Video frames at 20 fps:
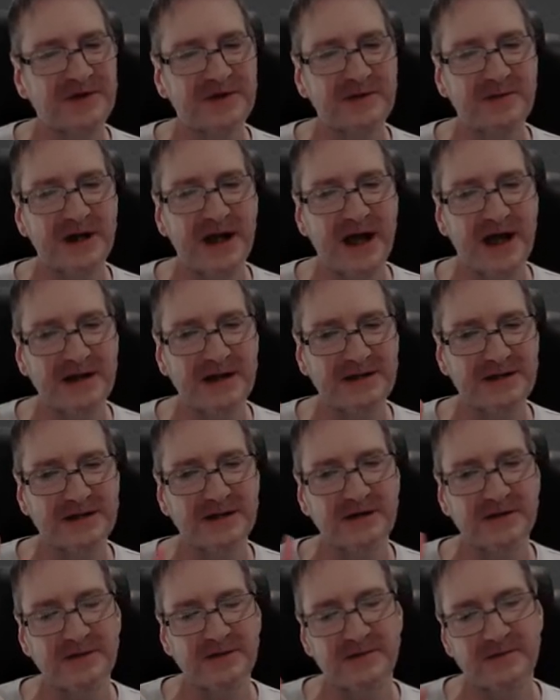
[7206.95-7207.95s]
It's a bit hard
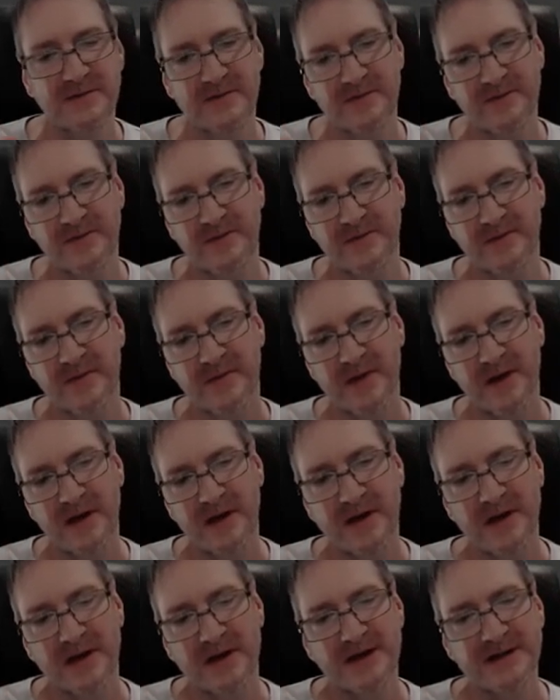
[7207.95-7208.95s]
to
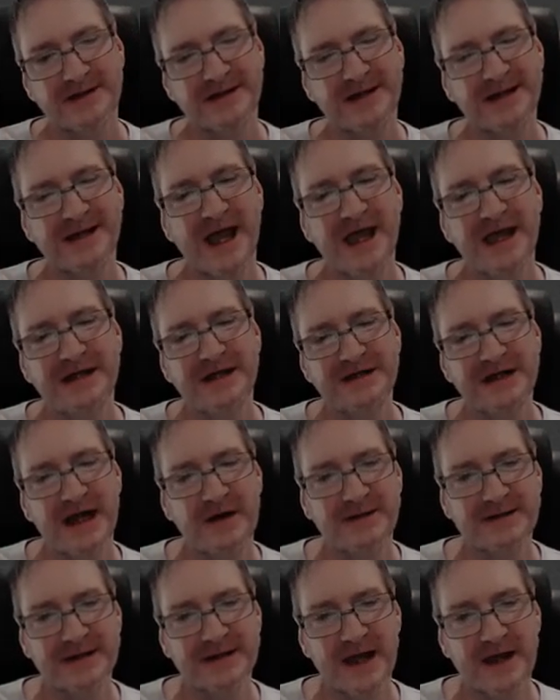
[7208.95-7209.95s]
to gauge
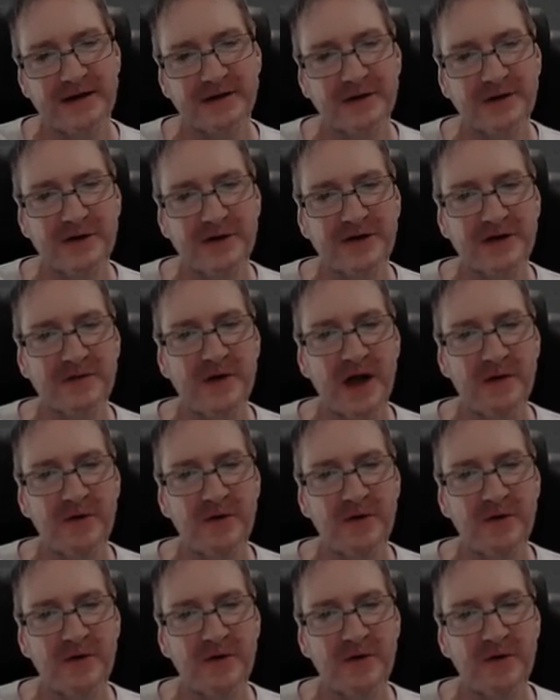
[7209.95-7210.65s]
how it's going to look at the